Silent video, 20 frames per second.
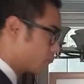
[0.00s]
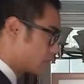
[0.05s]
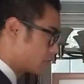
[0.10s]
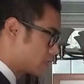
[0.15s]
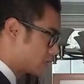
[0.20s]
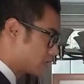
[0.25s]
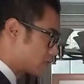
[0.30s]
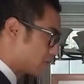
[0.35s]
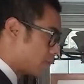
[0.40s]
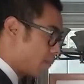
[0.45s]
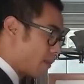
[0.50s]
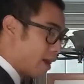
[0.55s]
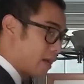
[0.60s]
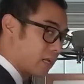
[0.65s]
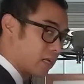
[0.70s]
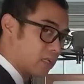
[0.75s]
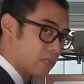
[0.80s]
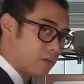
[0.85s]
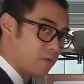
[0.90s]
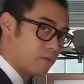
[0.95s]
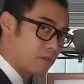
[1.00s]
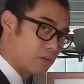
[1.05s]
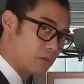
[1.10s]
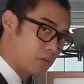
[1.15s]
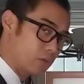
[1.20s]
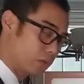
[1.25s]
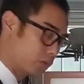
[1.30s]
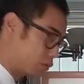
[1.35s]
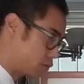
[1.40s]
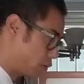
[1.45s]
systematically for
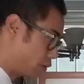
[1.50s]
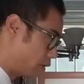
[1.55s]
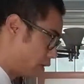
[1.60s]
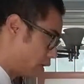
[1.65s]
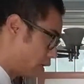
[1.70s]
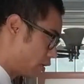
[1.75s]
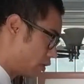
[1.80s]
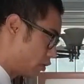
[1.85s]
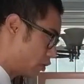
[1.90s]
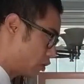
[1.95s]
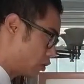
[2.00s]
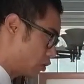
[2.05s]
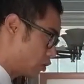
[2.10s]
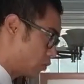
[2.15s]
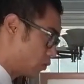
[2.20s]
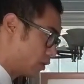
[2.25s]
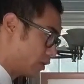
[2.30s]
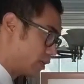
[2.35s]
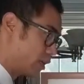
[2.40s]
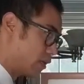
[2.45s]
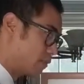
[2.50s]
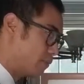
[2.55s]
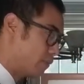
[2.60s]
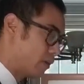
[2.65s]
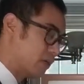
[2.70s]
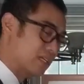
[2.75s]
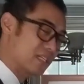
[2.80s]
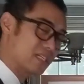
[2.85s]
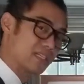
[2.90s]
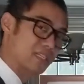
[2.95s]
you so that you would get a
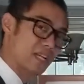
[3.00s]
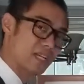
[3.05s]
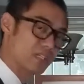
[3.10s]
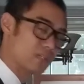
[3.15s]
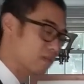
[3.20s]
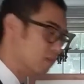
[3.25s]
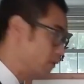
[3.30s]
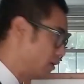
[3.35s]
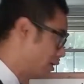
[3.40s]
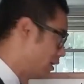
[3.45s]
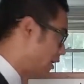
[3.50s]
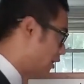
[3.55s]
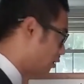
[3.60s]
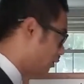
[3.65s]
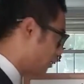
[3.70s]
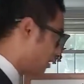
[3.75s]
better sense of it now